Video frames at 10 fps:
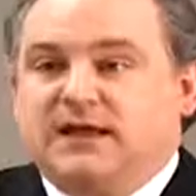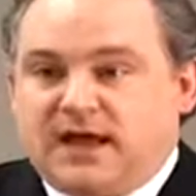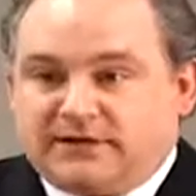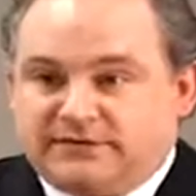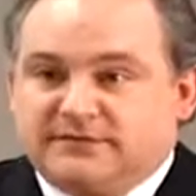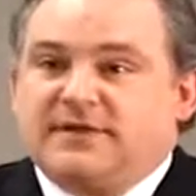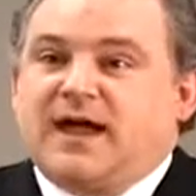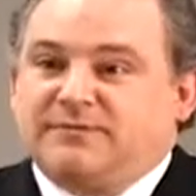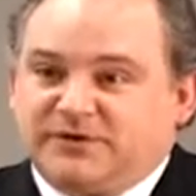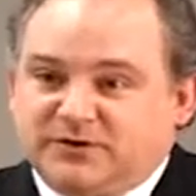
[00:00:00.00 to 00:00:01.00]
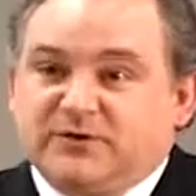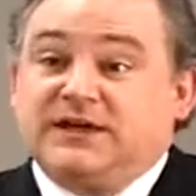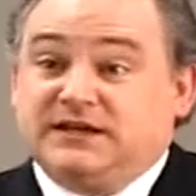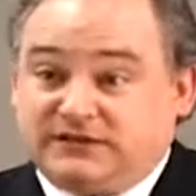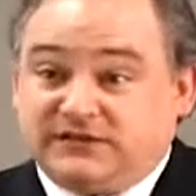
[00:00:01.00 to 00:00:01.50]
Yes,
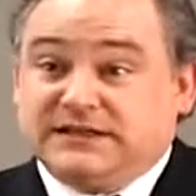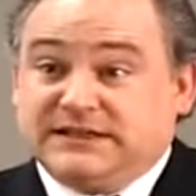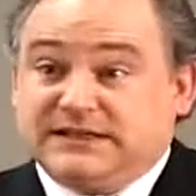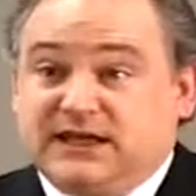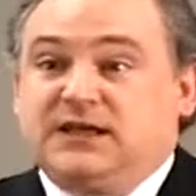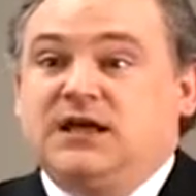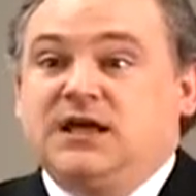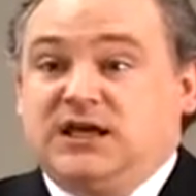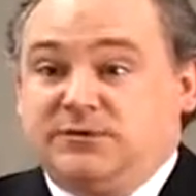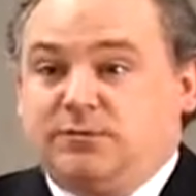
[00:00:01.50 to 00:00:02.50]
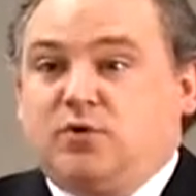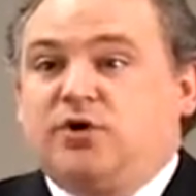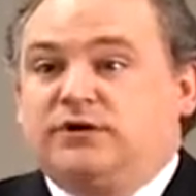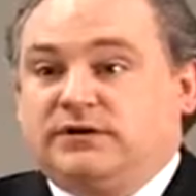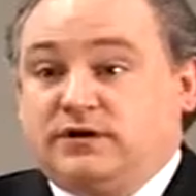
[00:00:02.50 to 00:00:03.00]
absolutely. It is indeed
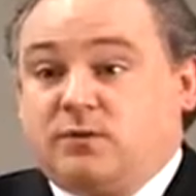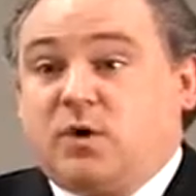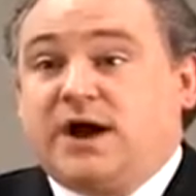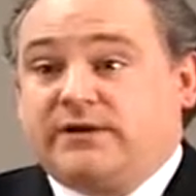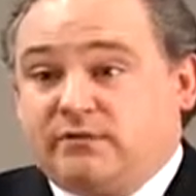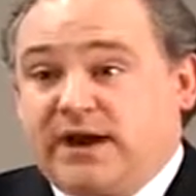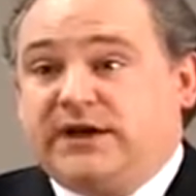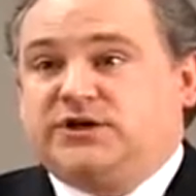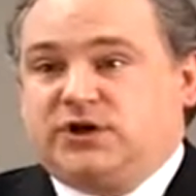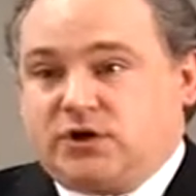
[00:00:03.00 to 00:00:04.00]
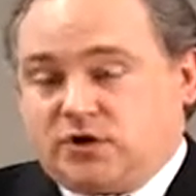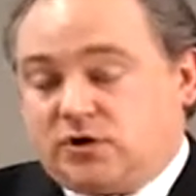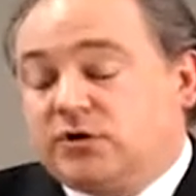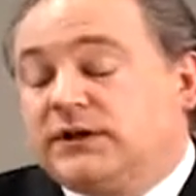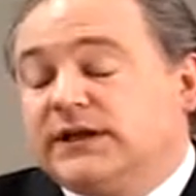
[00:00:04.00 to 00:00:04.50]
important in a wide range.
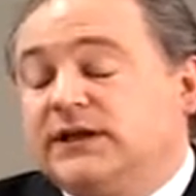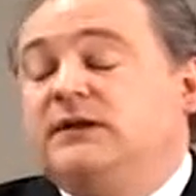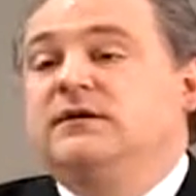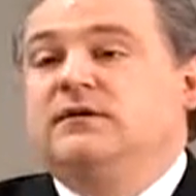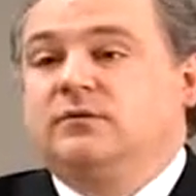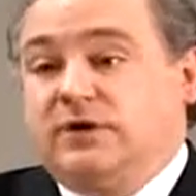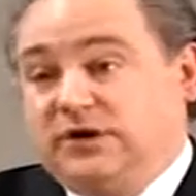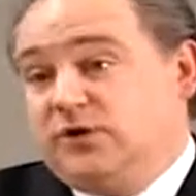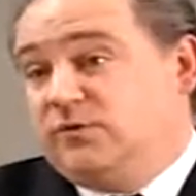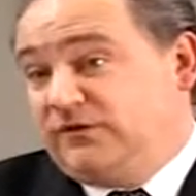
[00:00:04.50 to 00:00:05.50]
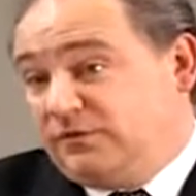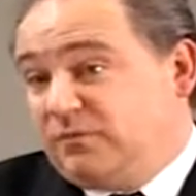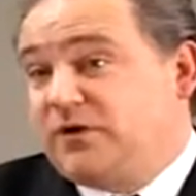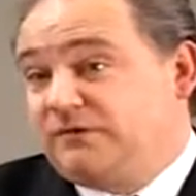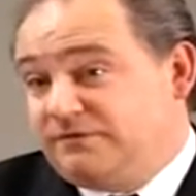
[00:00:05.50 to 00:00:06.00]
Early, we knew it was
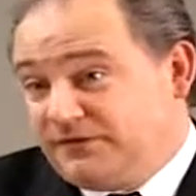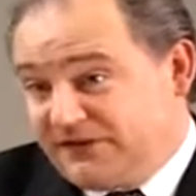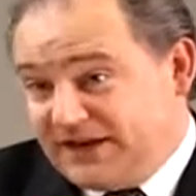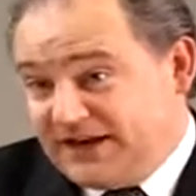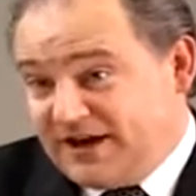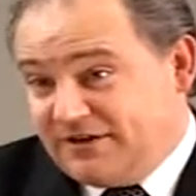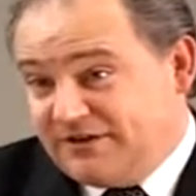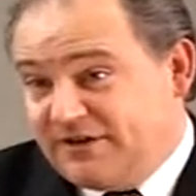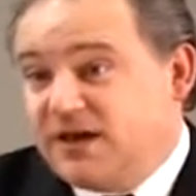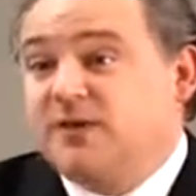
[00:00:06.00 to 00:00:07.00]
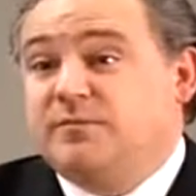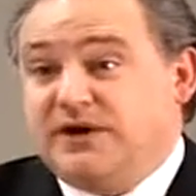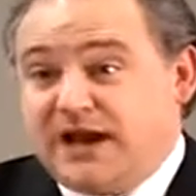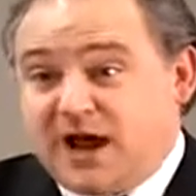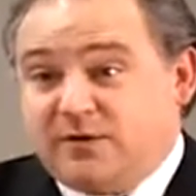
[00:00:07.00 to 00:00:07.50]
important for skin health.
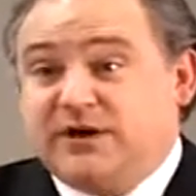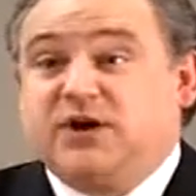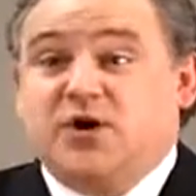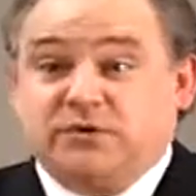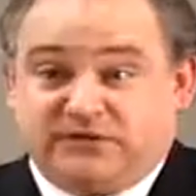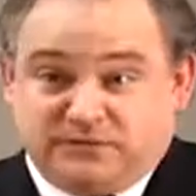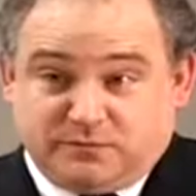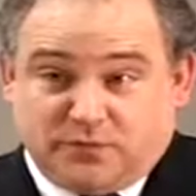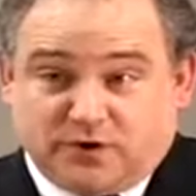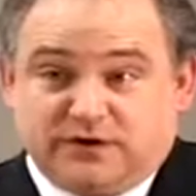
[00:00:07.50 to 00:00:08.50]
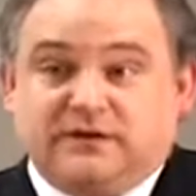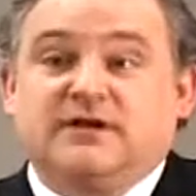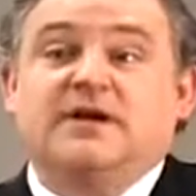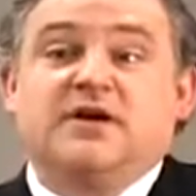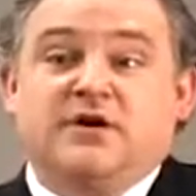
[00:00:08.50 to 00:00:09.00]
But Now we know it's
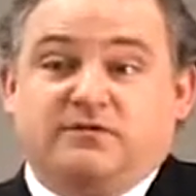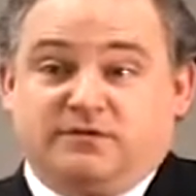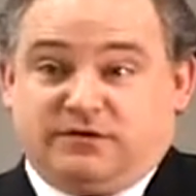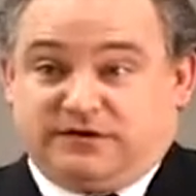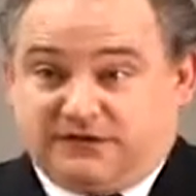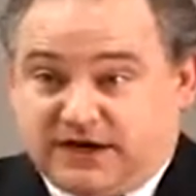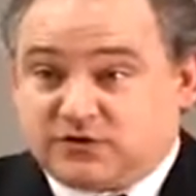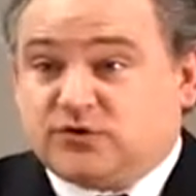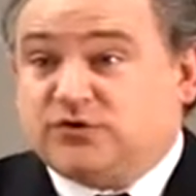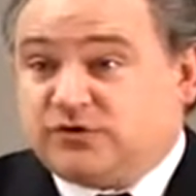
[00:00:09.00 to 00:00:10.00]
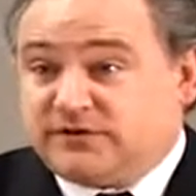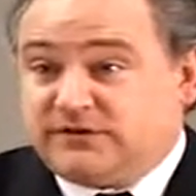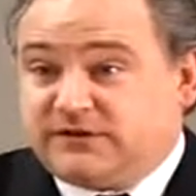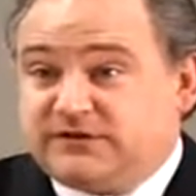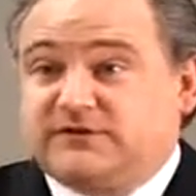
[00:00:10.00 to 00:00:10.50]
important for the central
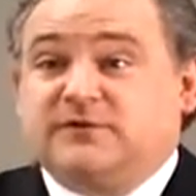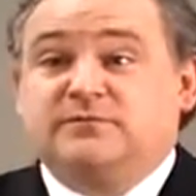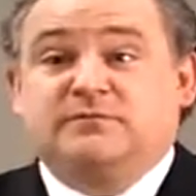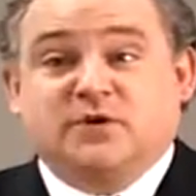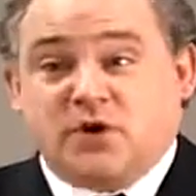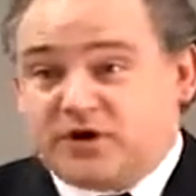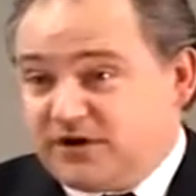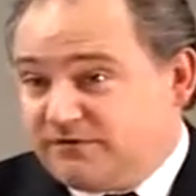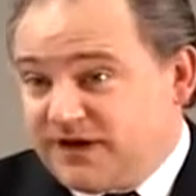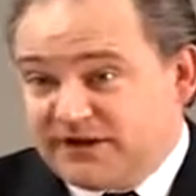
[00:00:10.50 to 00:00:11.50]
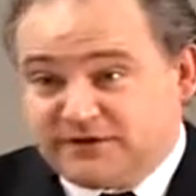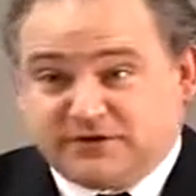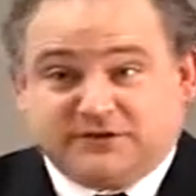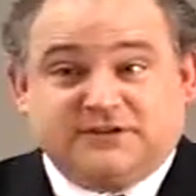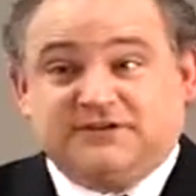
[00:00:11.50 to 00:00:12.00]
nervous system,
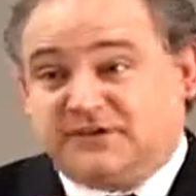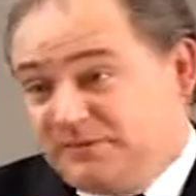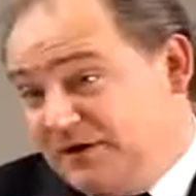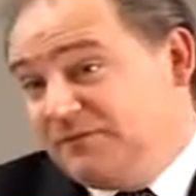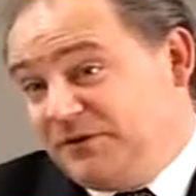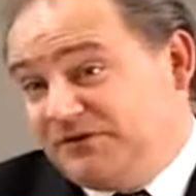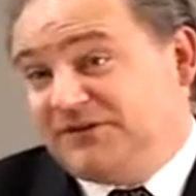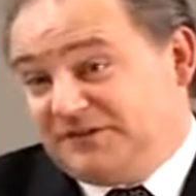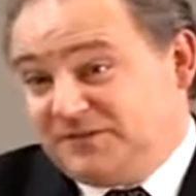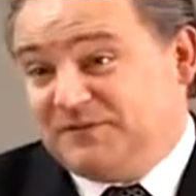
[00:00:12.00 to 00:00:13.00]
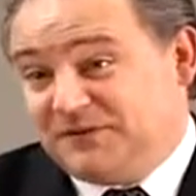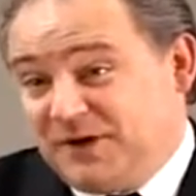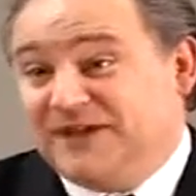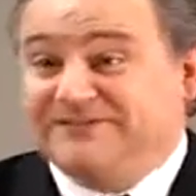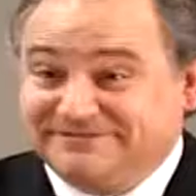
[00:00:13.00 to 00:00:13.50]
cardiovascular system, and immune system as
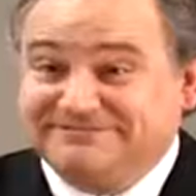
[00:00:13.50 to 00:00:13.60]
well.